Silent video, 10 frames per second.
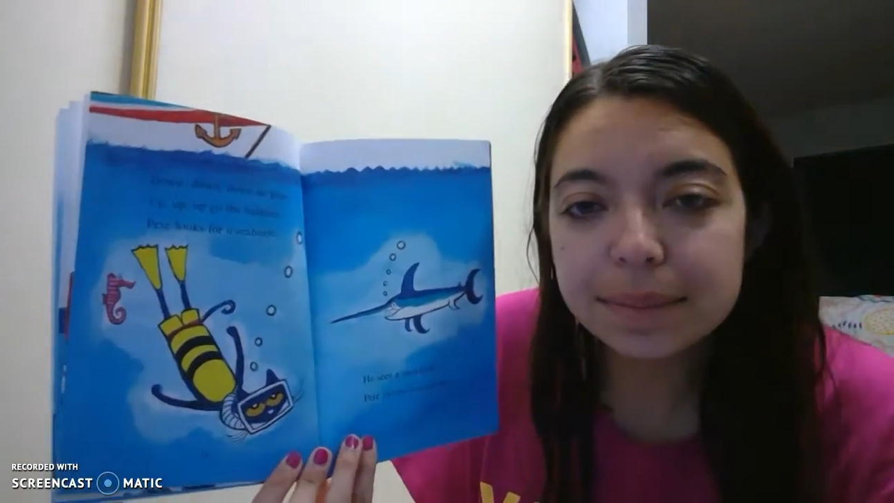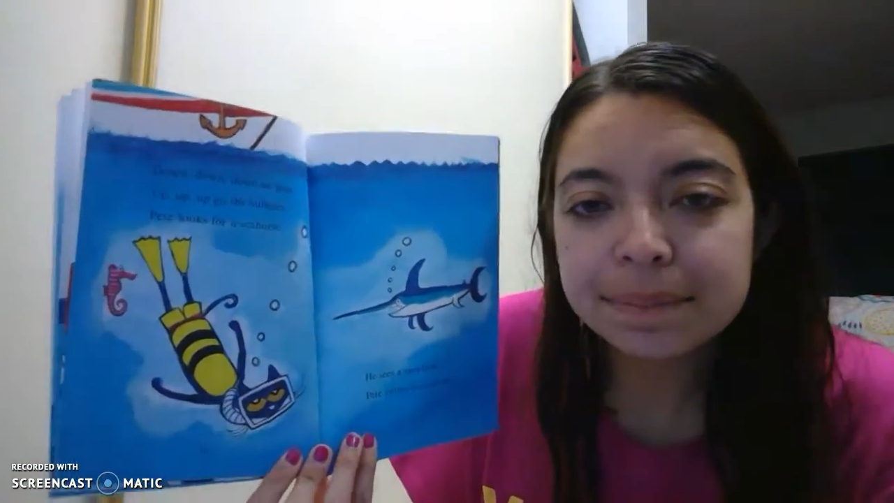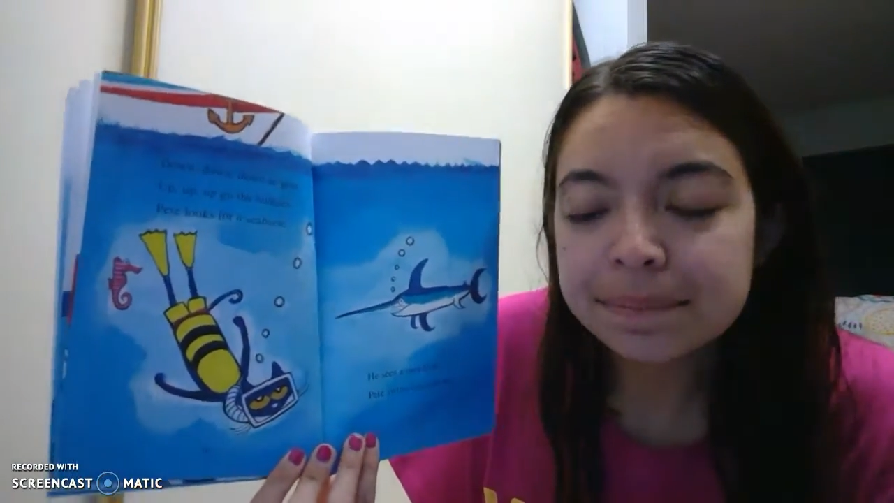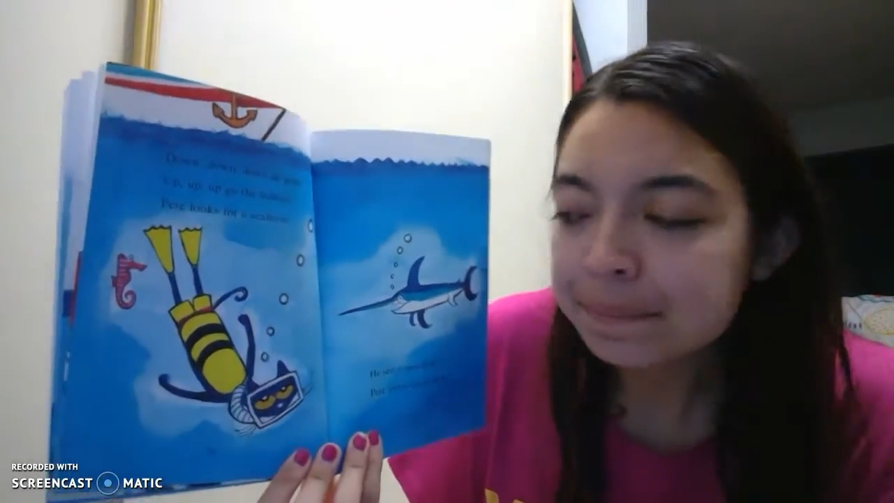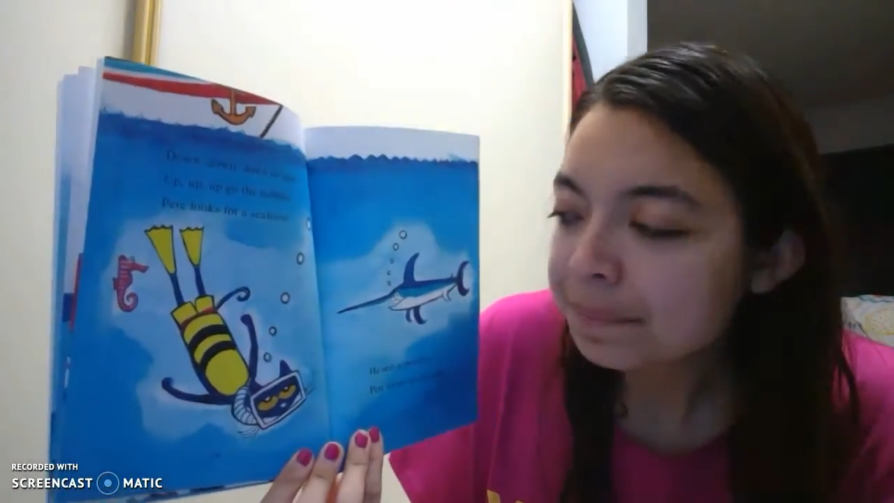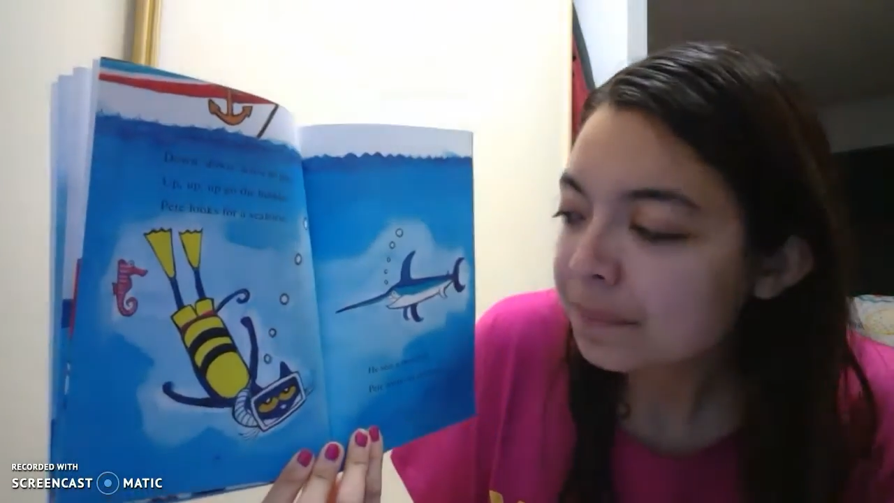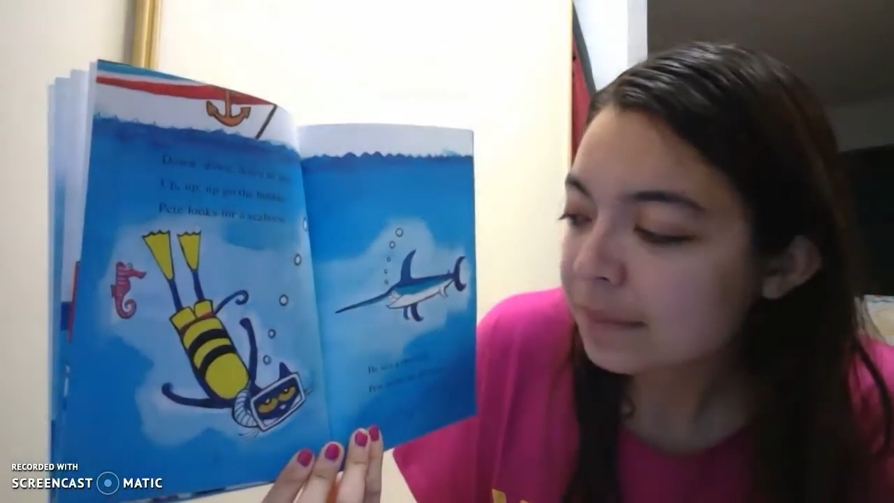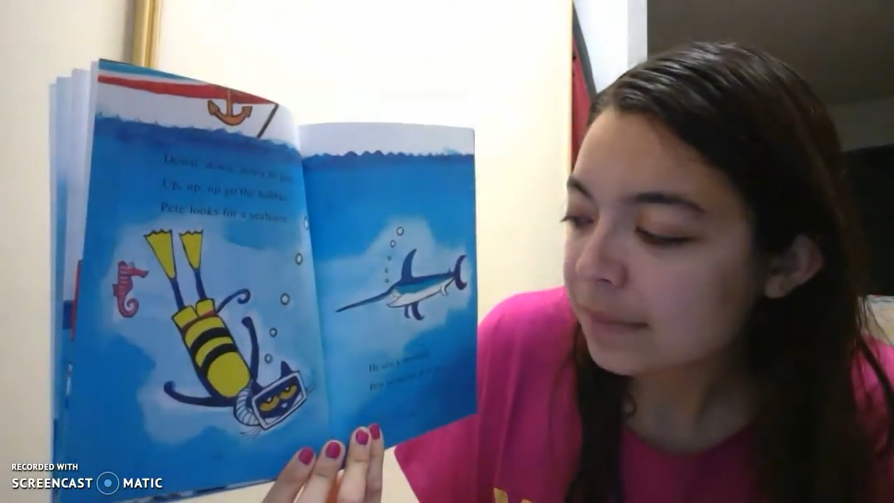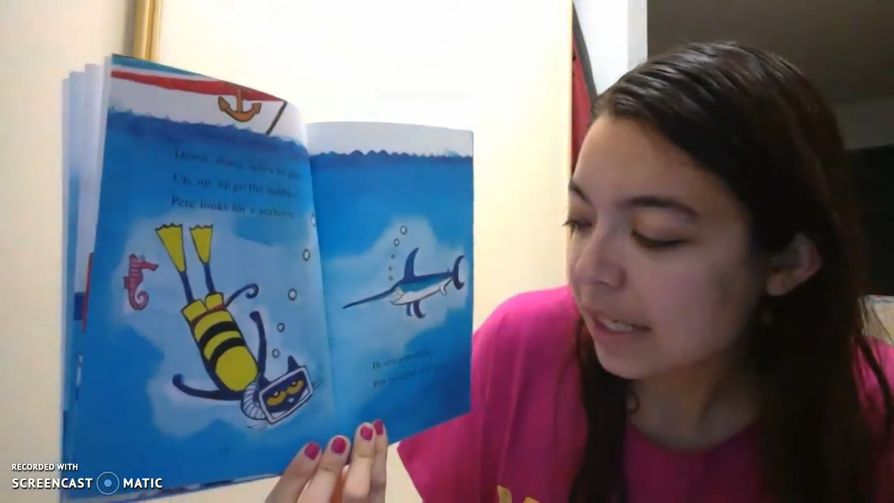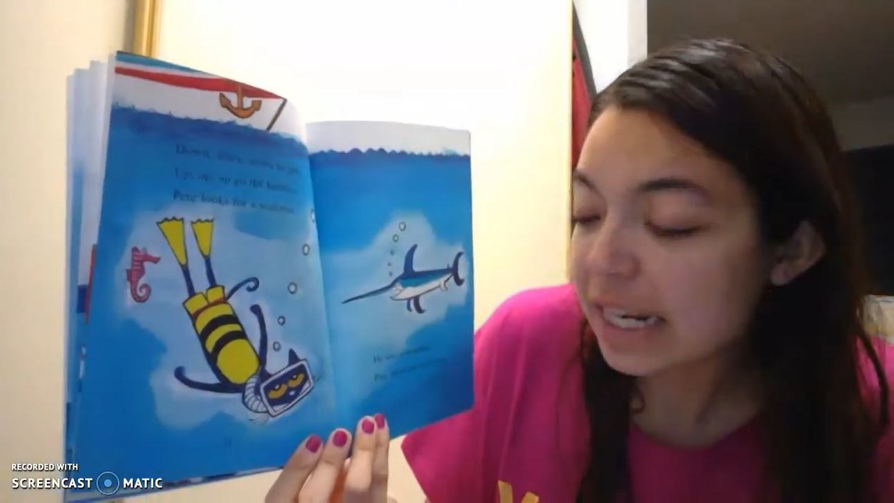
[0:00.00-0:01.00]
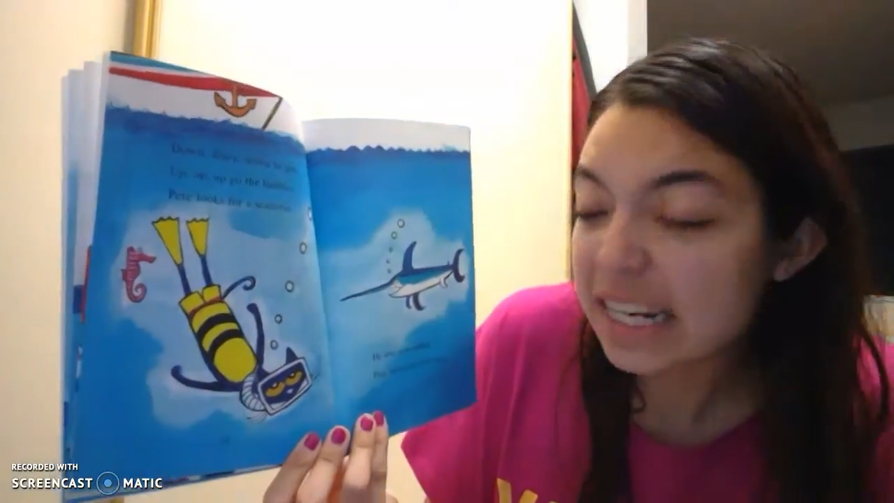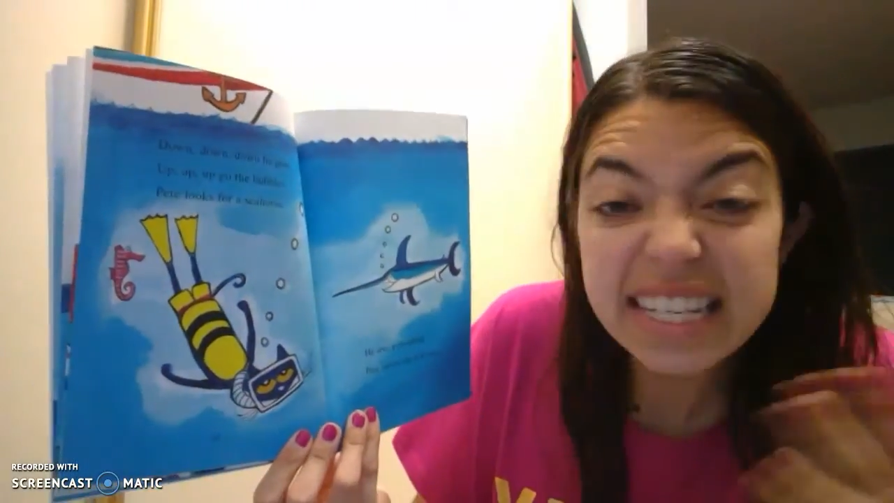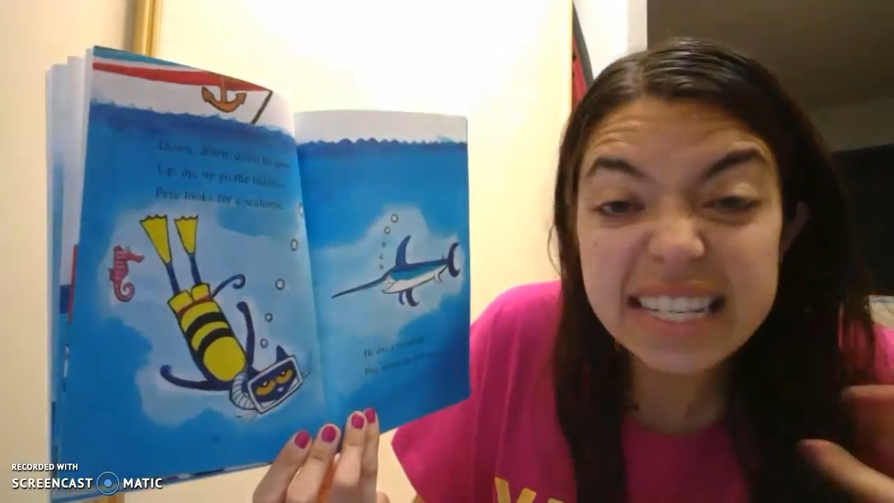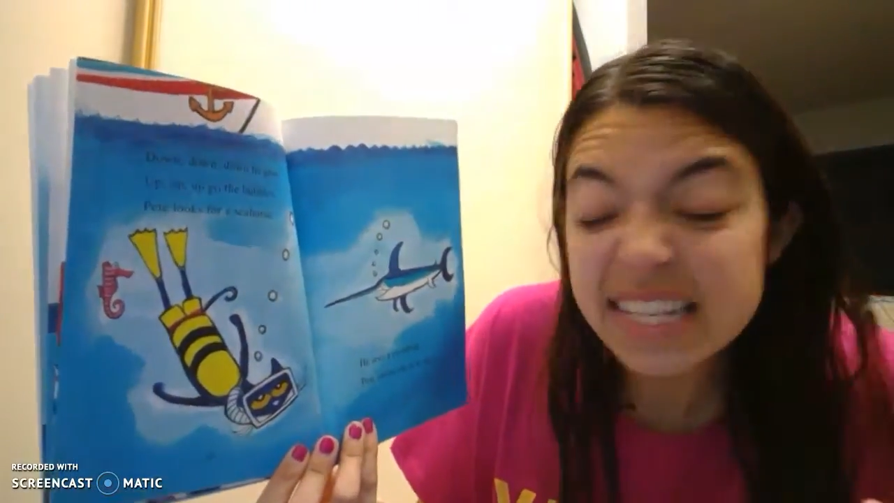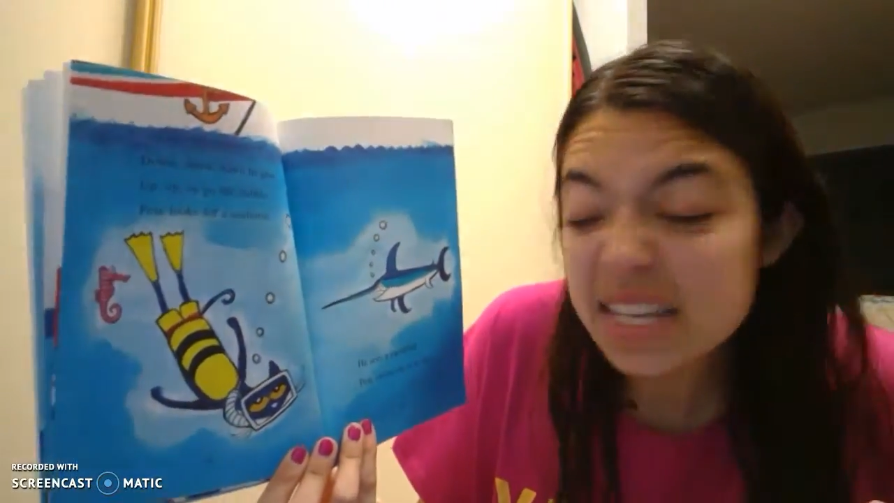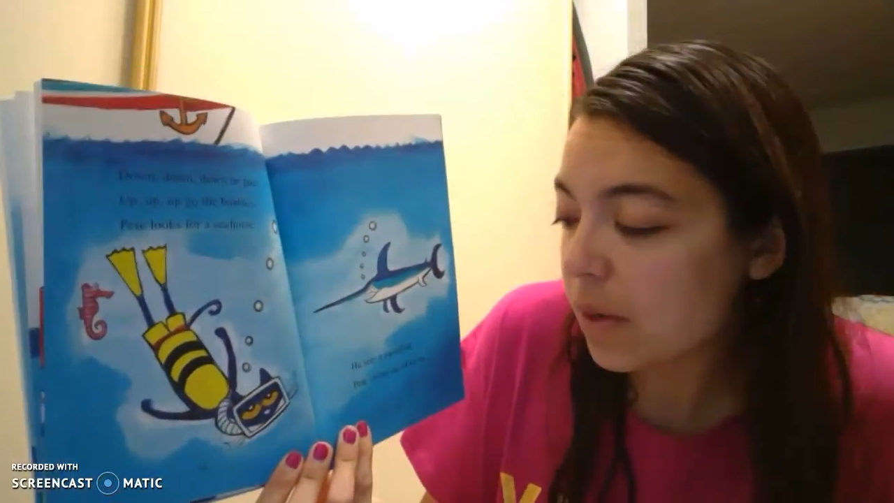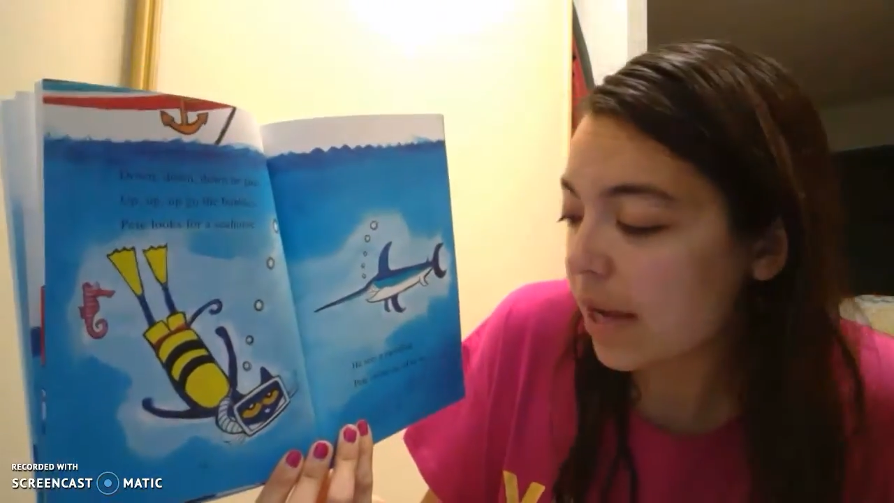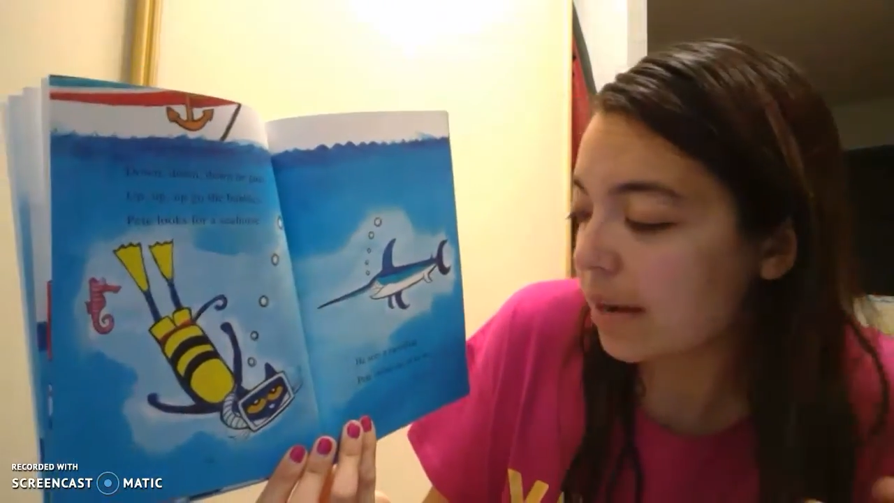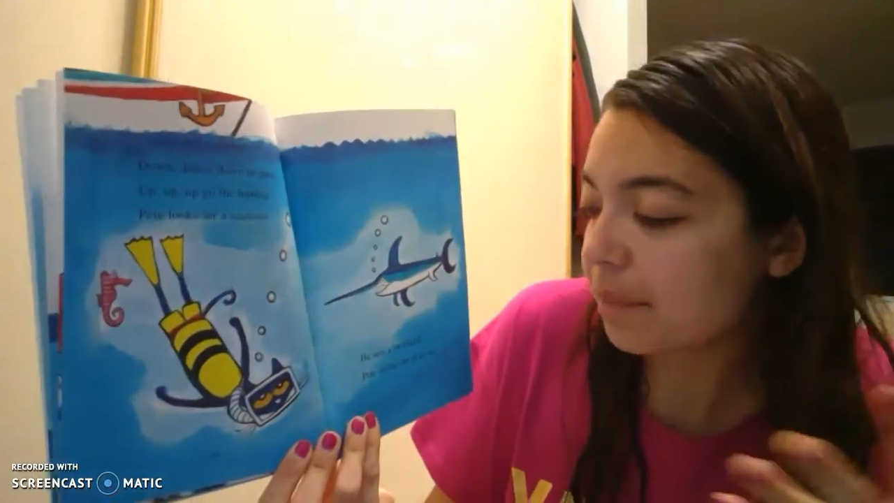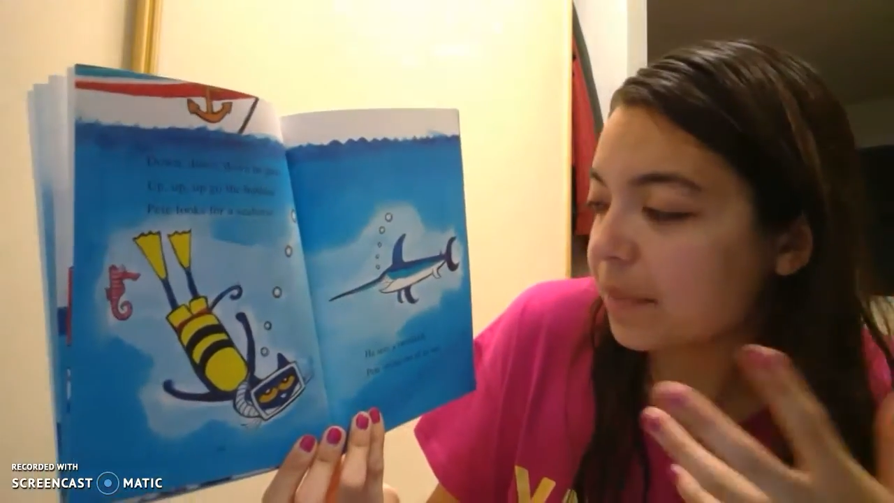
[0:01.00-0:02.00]
He doesn't see
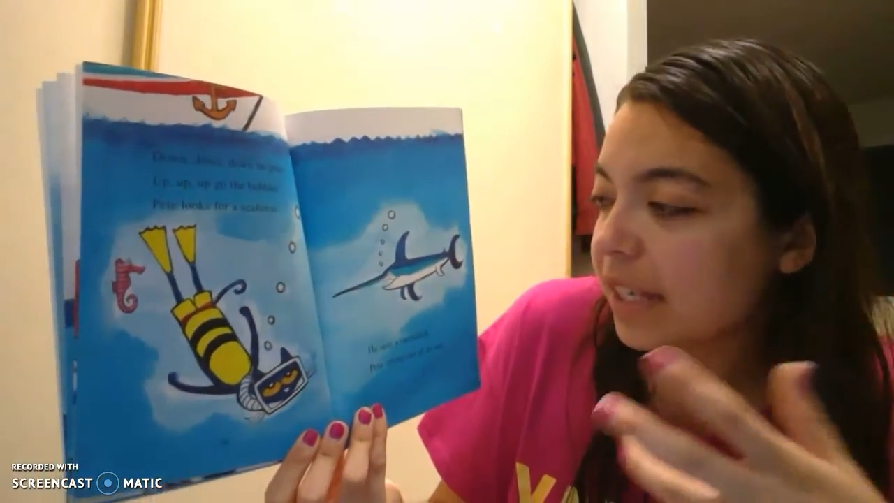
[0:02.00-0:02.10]
one.